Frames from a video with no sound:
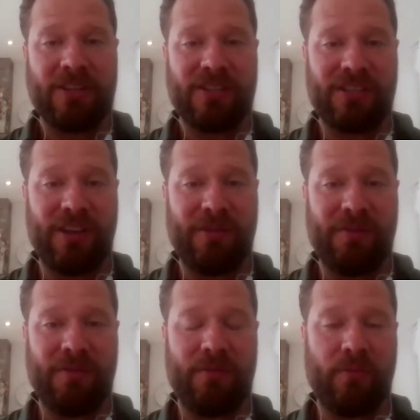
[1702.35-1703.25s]

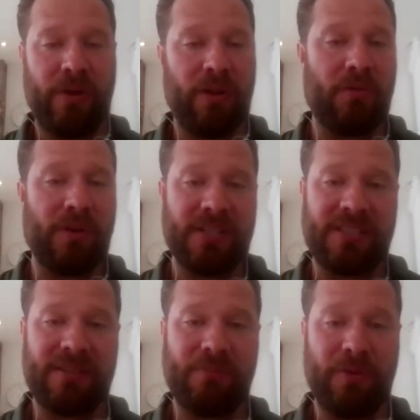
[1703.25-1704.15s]
So we
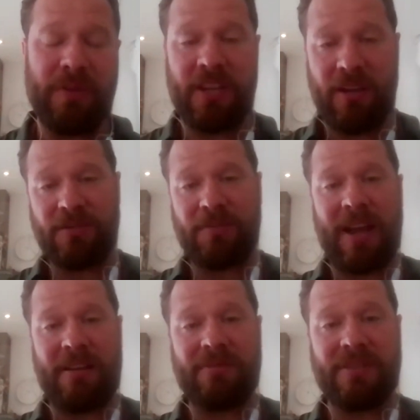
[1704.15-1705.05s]
always, when we go into a
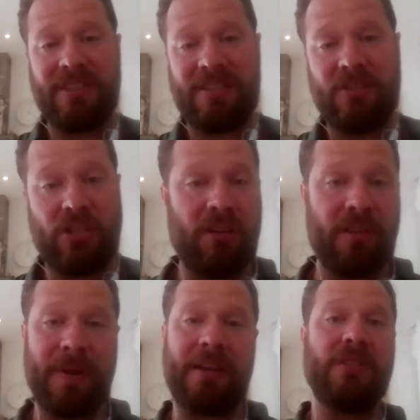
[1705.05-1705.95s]
house, is show
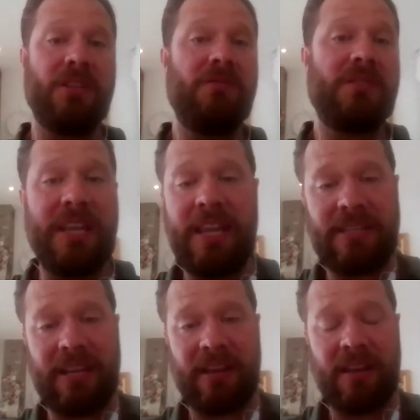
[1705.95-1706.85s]
them how to use the
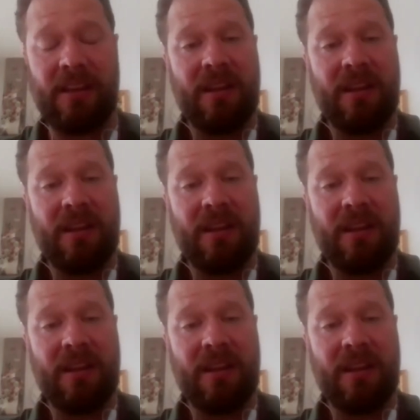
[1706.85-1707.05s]
heating,